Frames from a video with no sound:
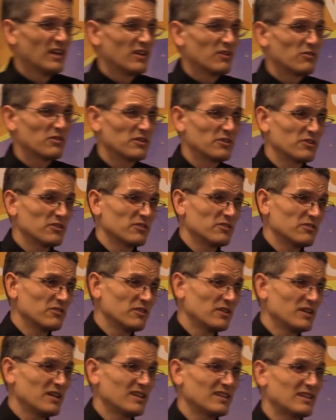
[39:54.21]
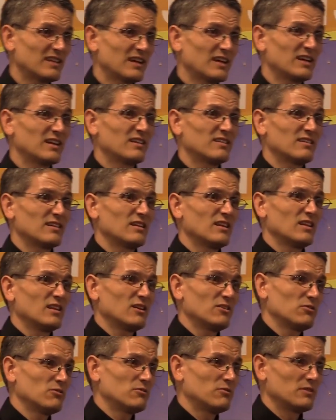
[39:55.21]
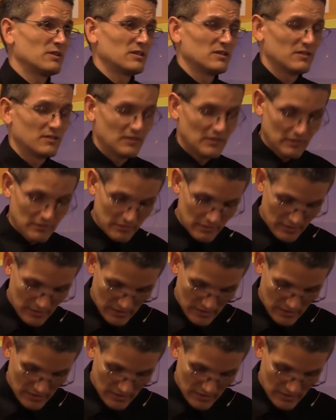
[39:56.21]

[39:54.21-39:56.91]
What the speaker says: while you're doing it, that is a low intensity